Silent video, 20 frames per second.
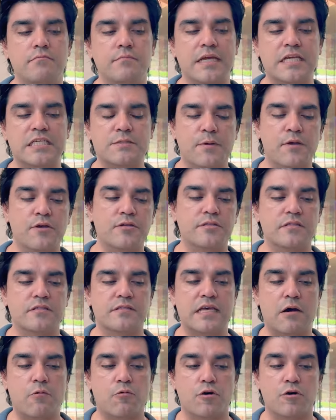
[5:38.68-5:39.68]
experiences
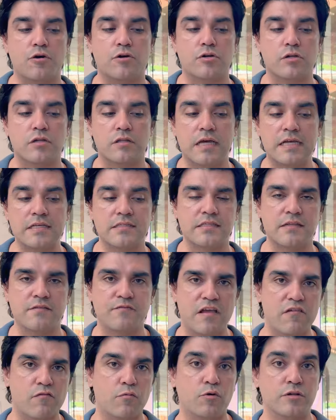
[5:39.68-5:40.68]
that were less than
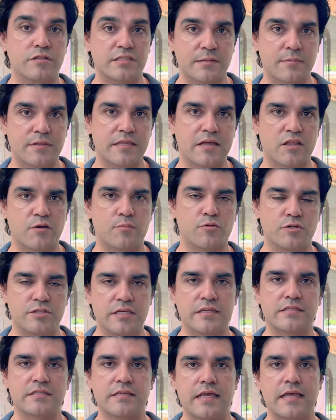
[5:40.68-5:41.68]
favorable in some of the other
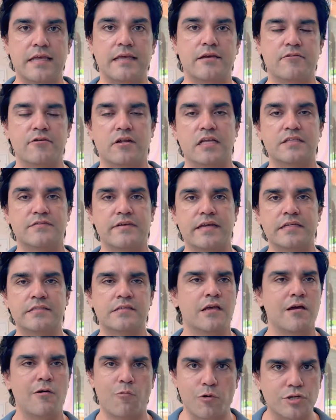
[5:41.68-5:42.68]
boutiques here in Las Vegas,
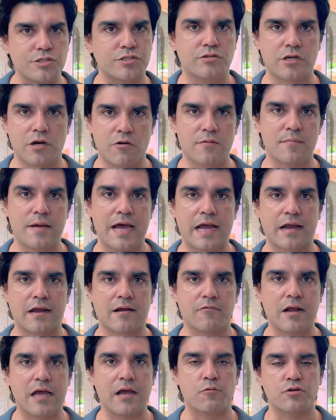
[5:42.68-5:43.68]
we're still going back,
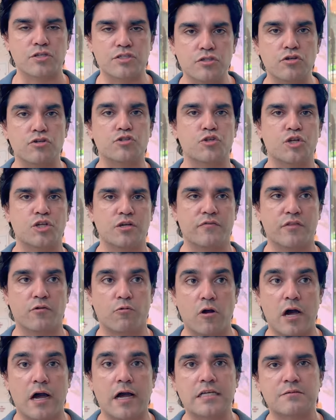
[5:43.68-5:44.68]
right? We're still turning over the
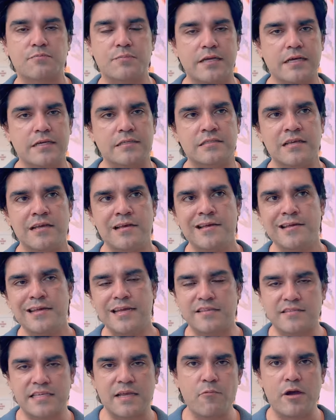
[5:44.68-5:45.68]
rocks because
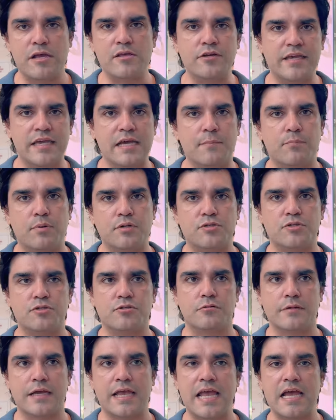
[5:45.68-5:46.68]
in the same way you can't put
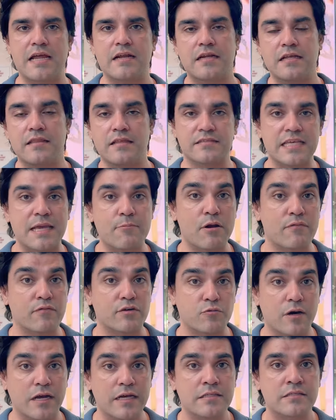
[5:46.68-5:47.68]
your hand in the same river
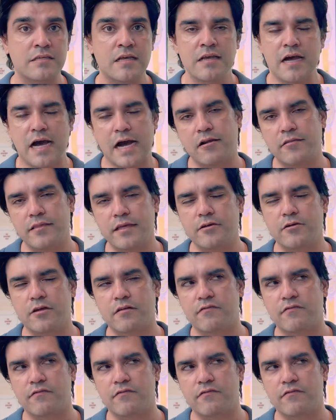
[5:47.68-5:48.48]
twice, I don't think you can